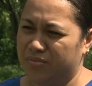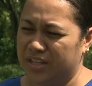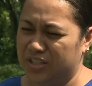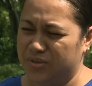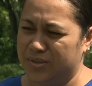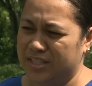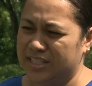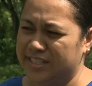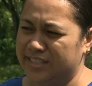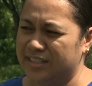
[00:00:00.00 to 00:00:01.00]
in New
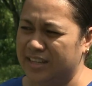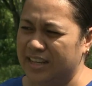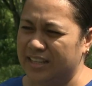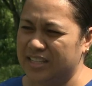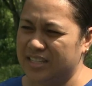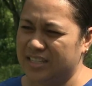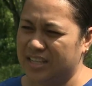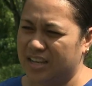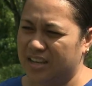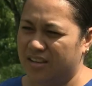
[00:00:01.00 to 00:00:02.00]
Zealand, this
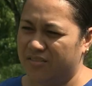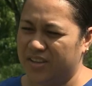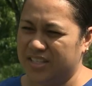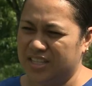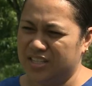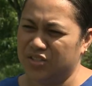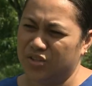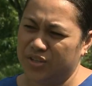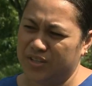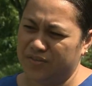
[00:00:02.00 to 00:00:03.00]
vaccine is
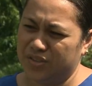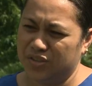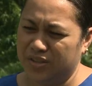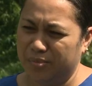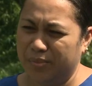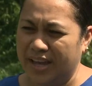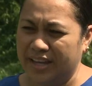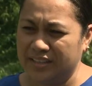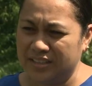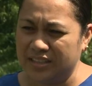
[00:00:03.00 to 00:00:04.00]
not given to them.
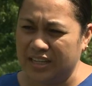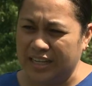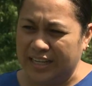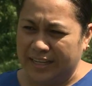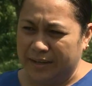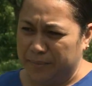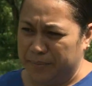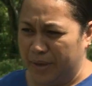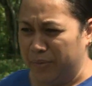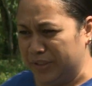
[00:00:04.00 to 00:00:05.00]

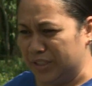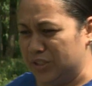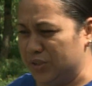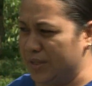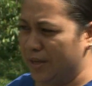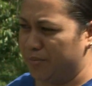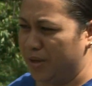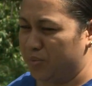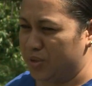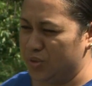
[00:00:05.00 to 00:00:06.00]
But when they do come
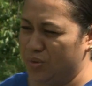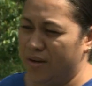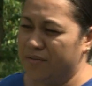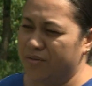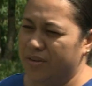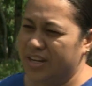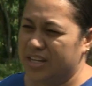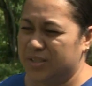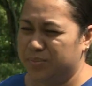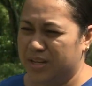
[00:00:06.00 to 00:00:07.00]
back, we do offer it.
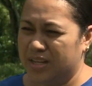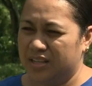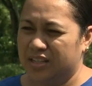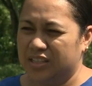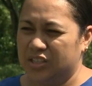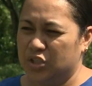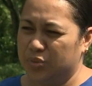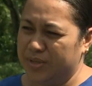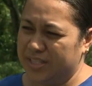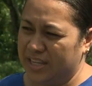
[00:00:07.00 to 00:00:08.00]
It's better to
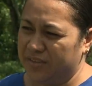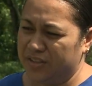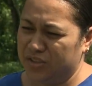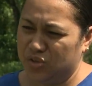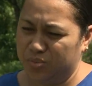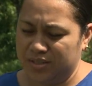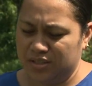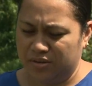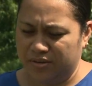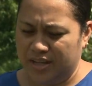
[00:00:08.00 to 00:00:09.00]
be safe than to be
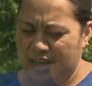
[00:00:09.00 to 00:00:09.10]
sorry.